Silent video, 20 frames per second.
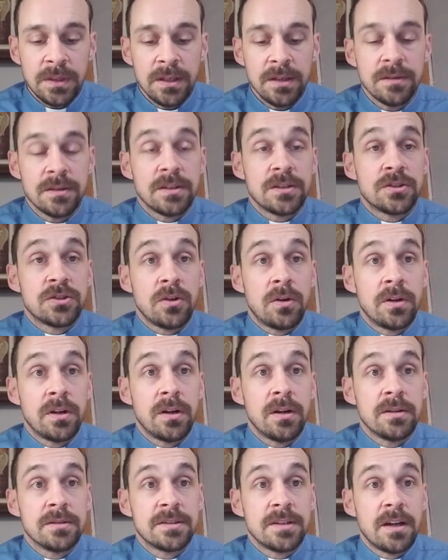the
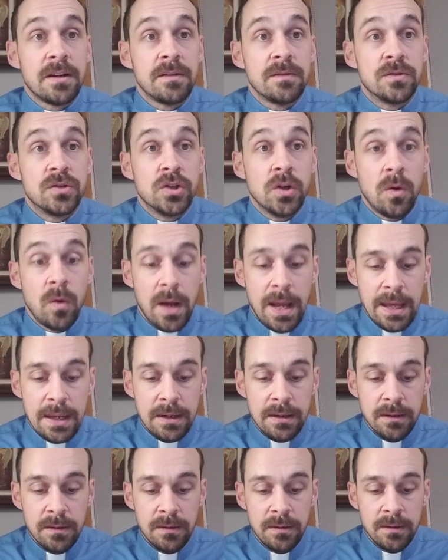son of Joed,
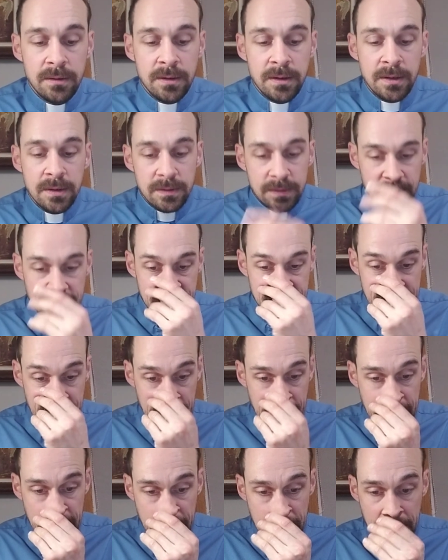the
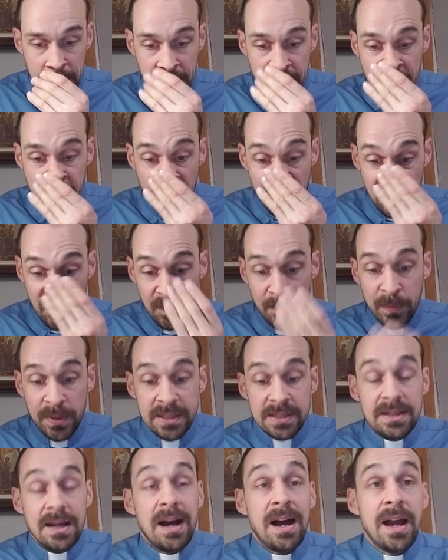son of
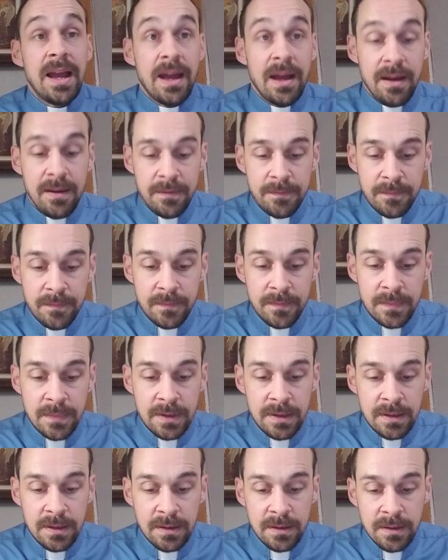Pedaiah,
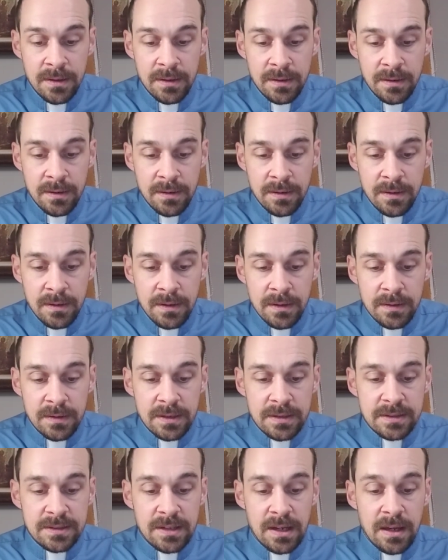the
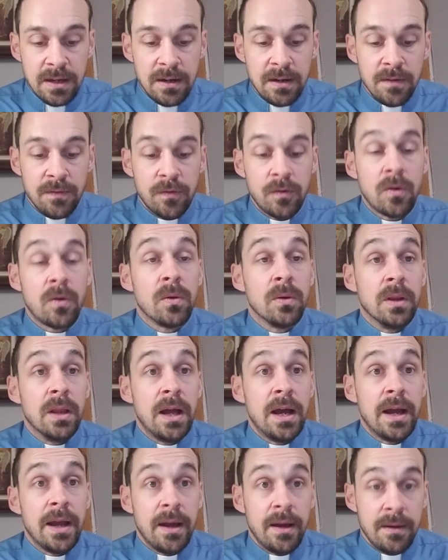son of
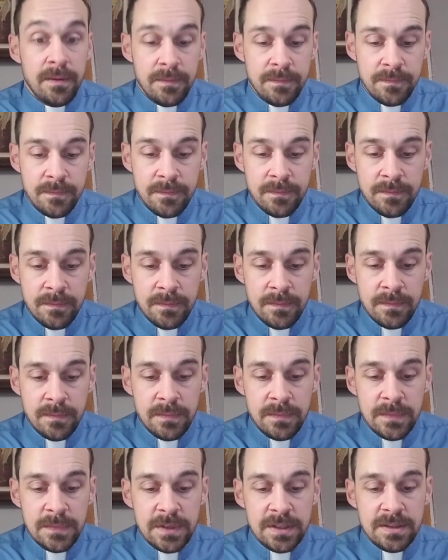Koliah,
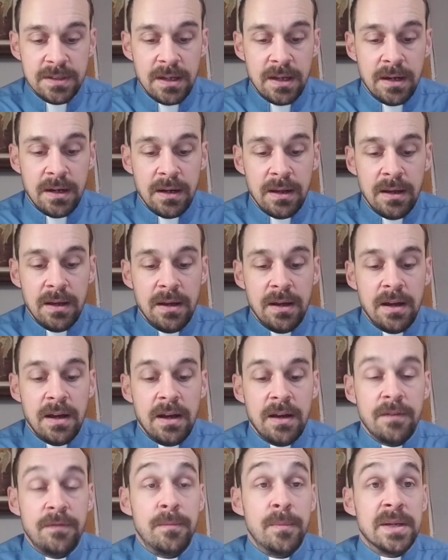the son
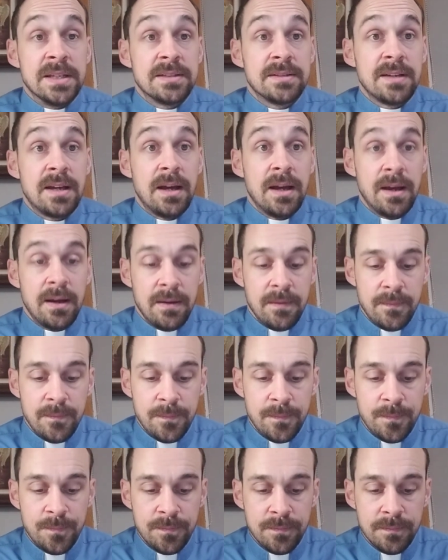of Messiah,
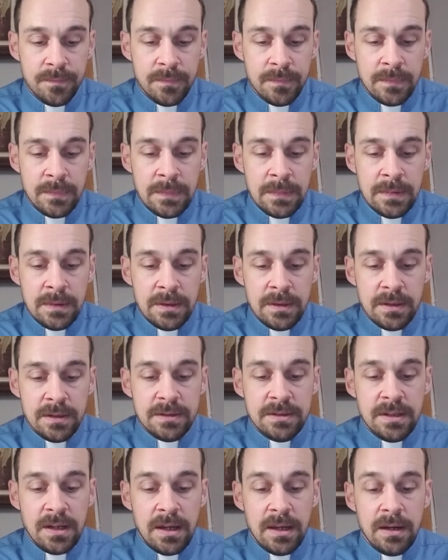the
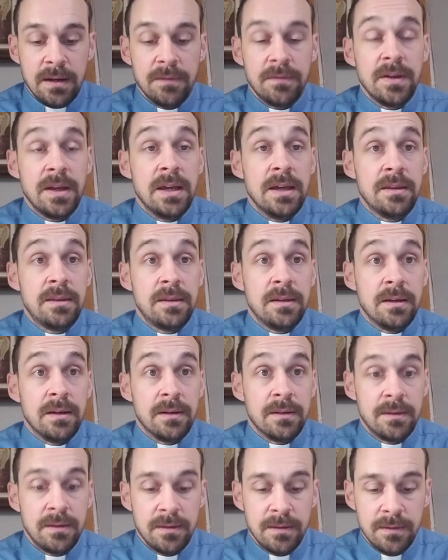son of
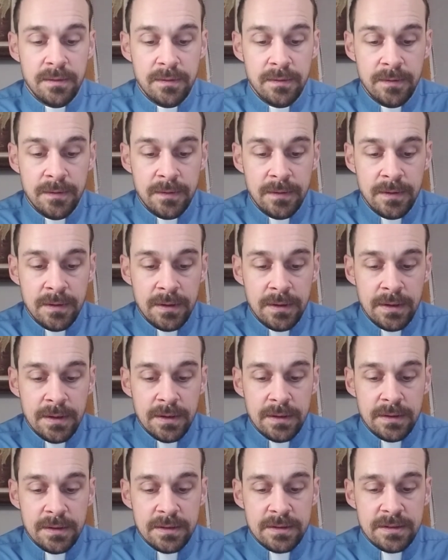Ithiel,
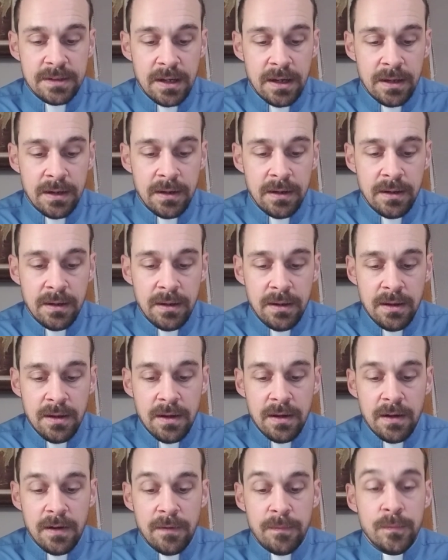the son
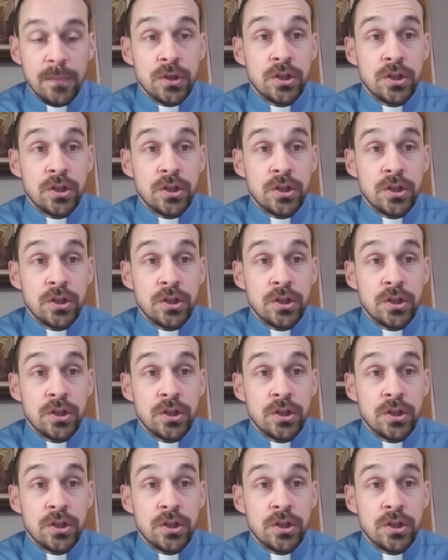of